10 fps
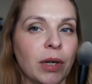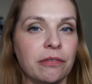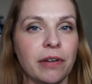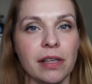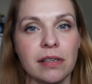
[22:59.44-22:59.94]
I
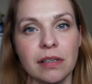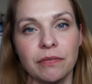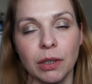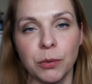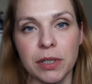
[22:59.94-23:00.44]
find that
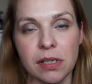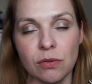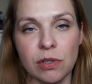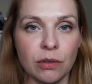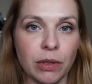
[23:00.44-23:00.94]
something
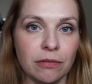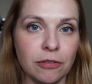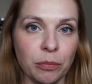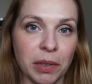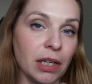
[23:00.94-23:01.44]
works really well
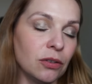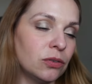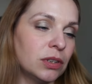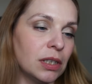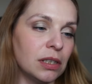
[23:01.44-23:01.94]
for me, I
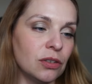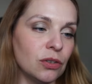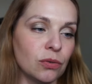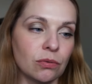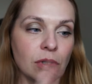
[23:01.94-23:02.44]
don't tend to